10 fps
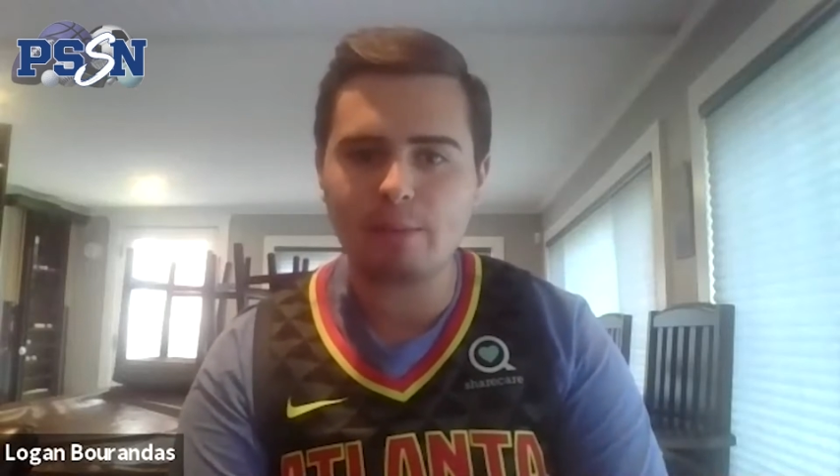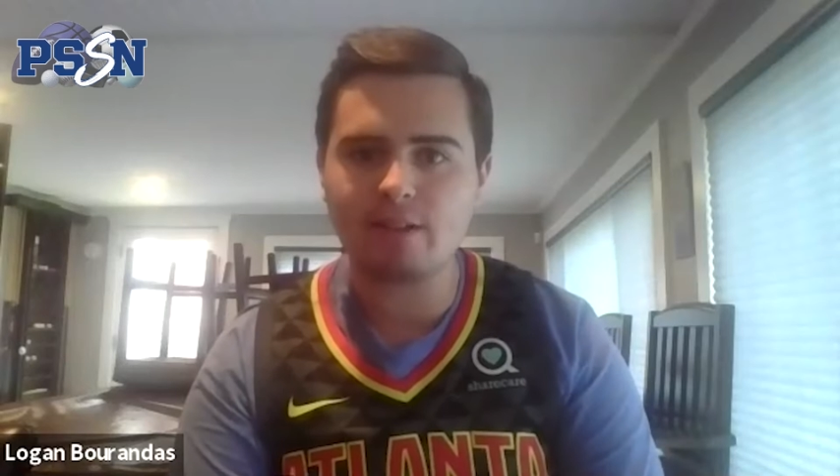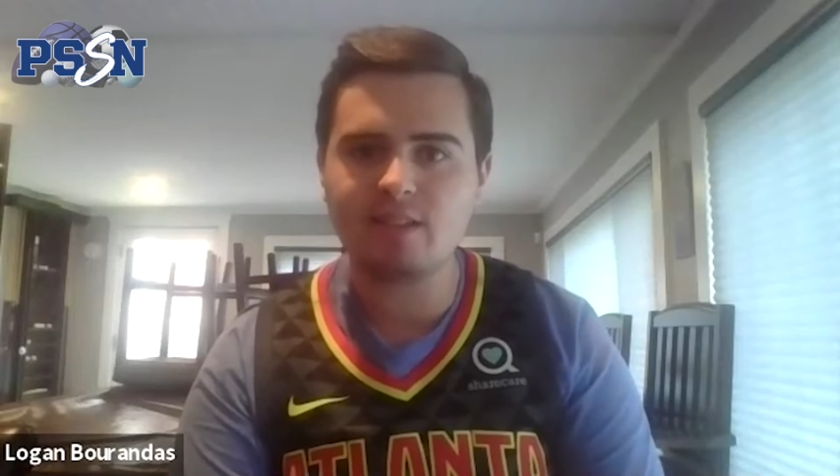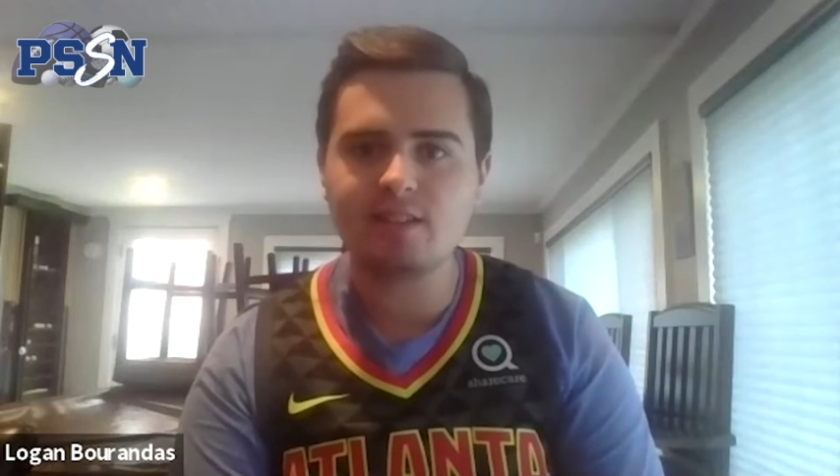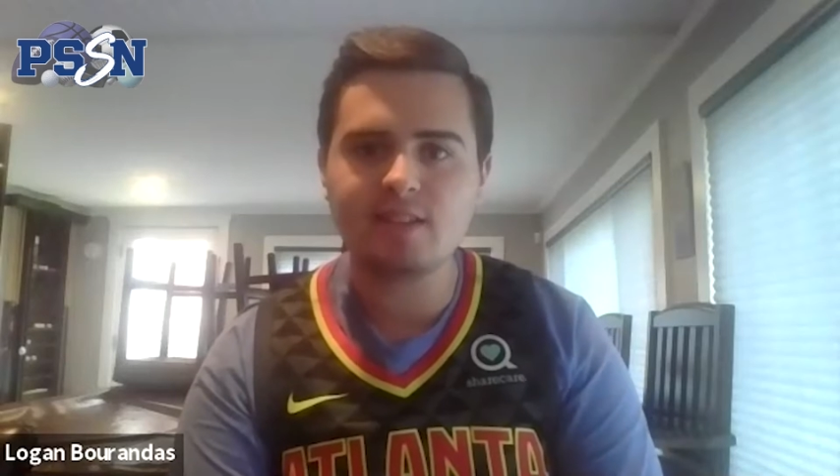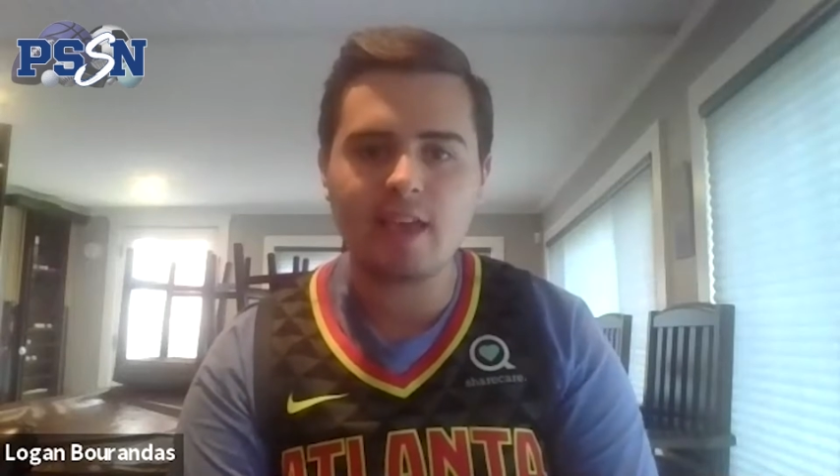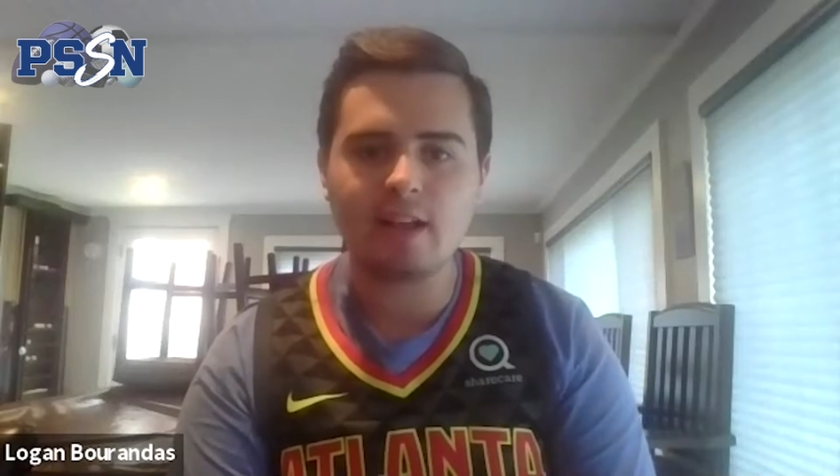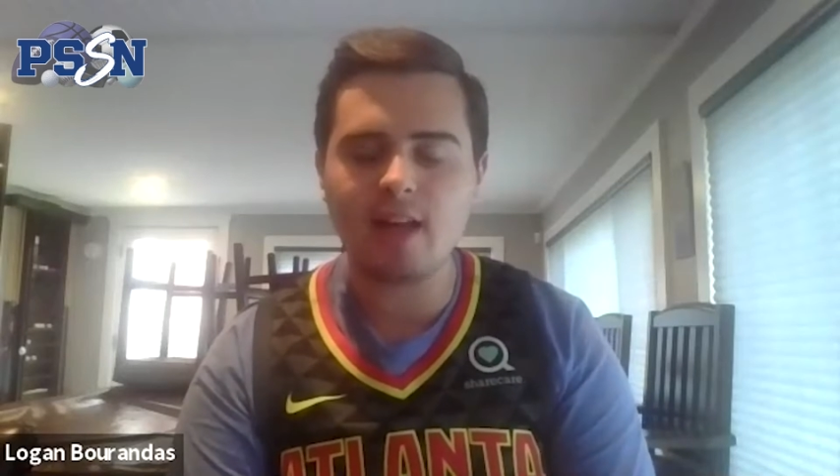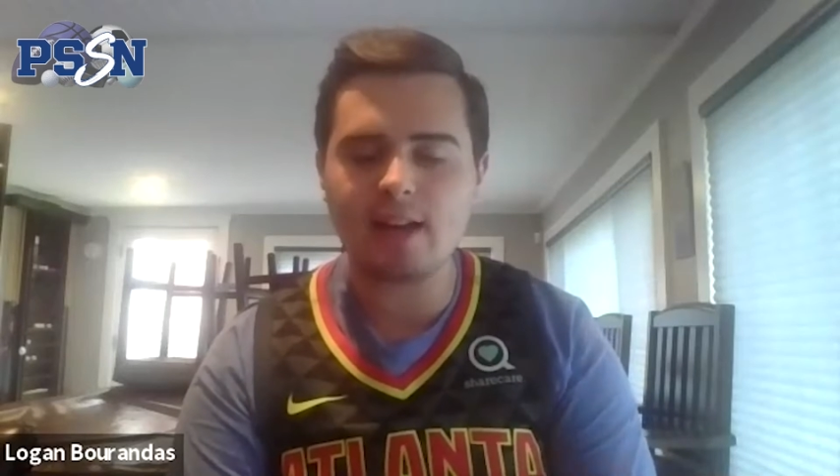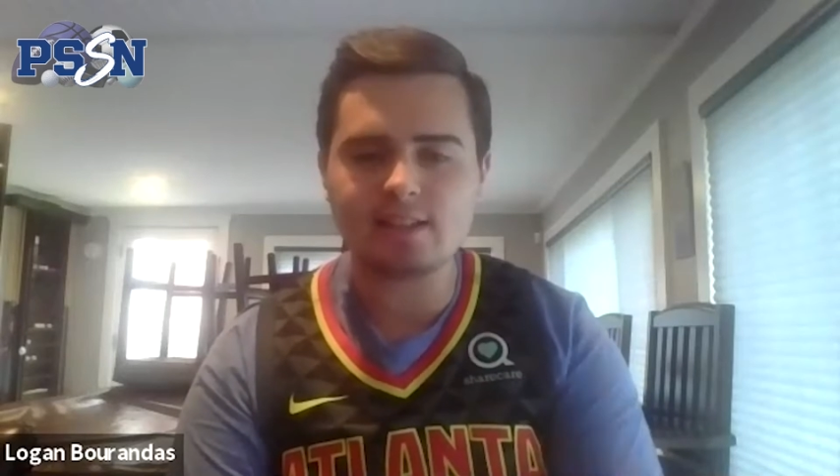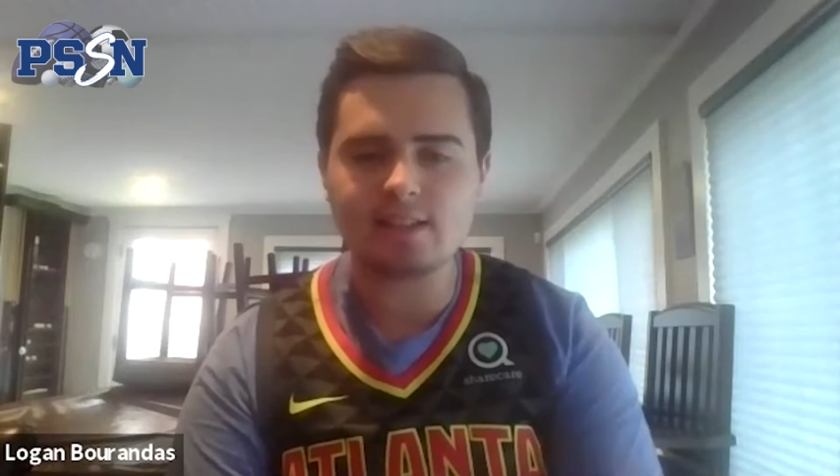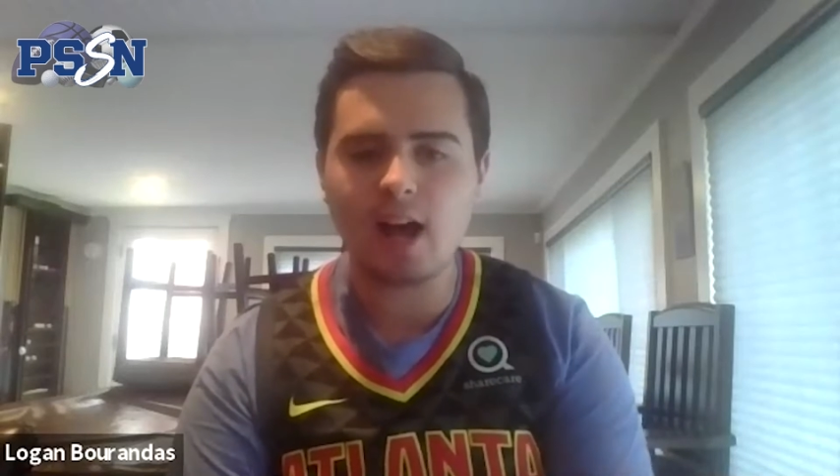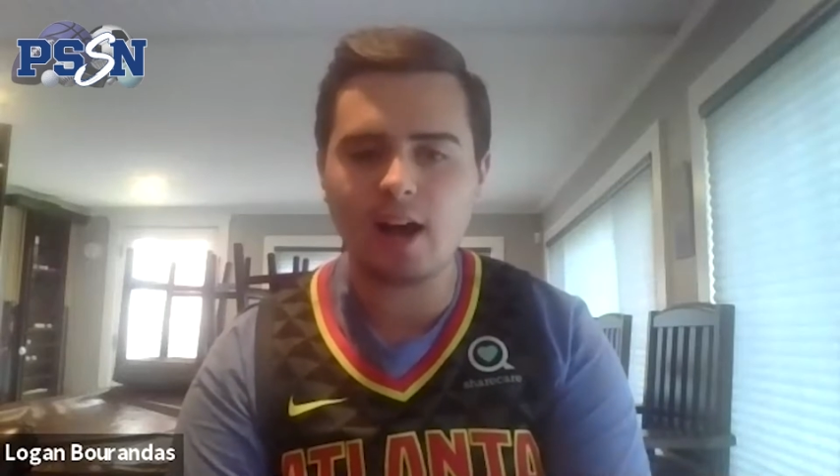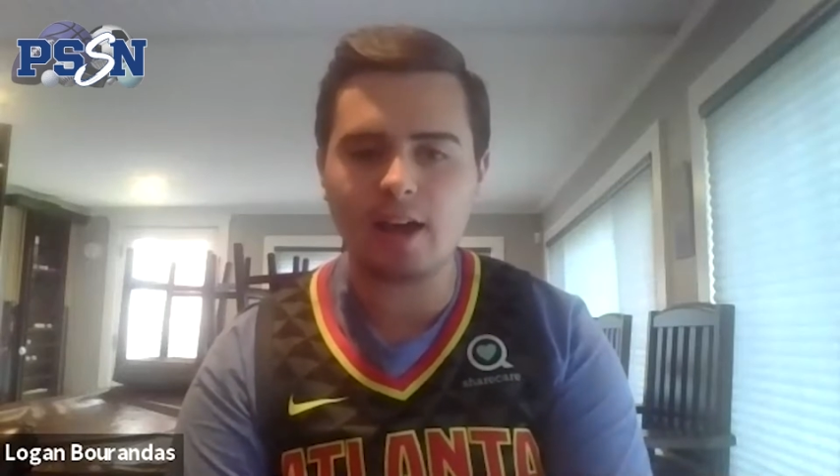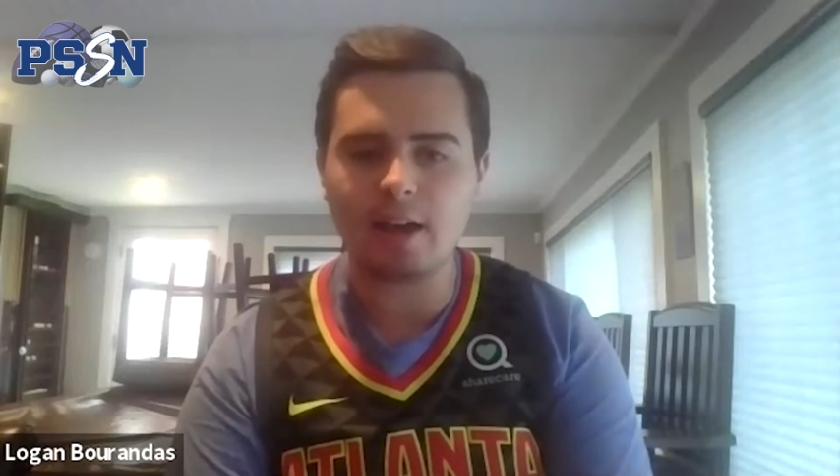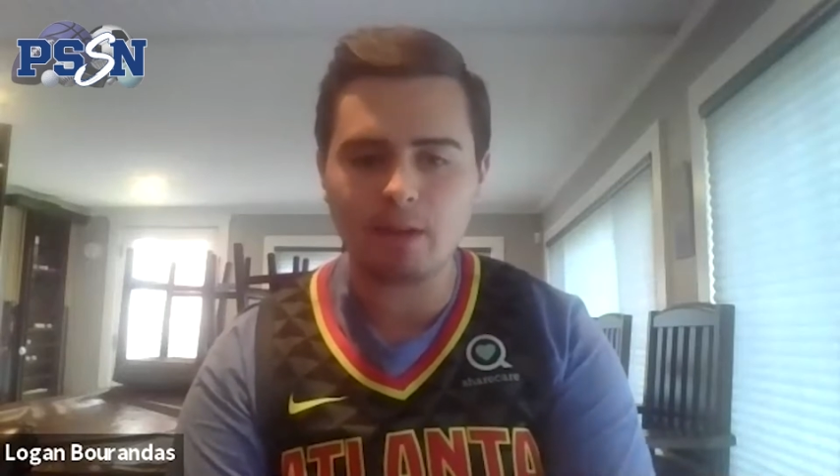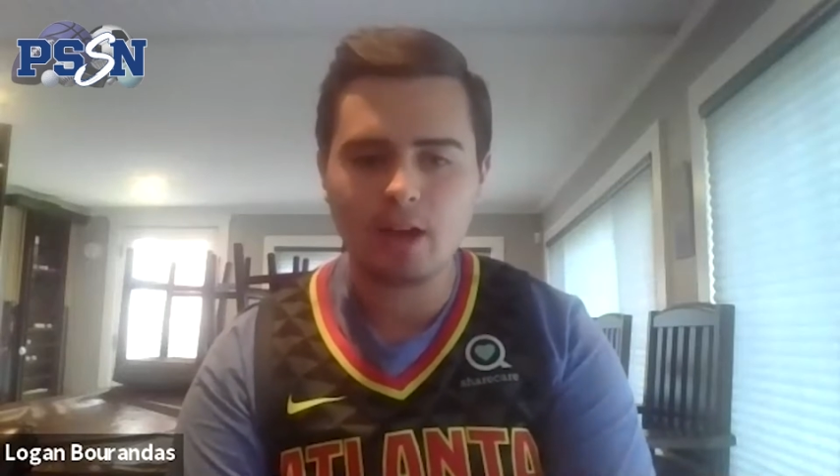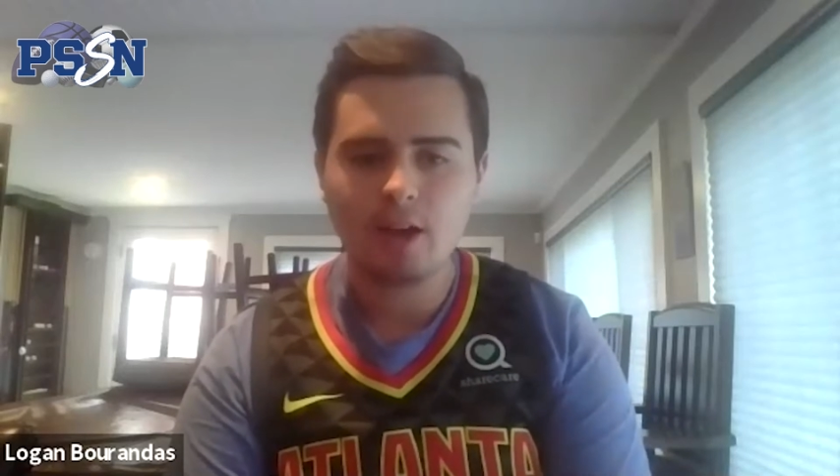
But it did take a lot of time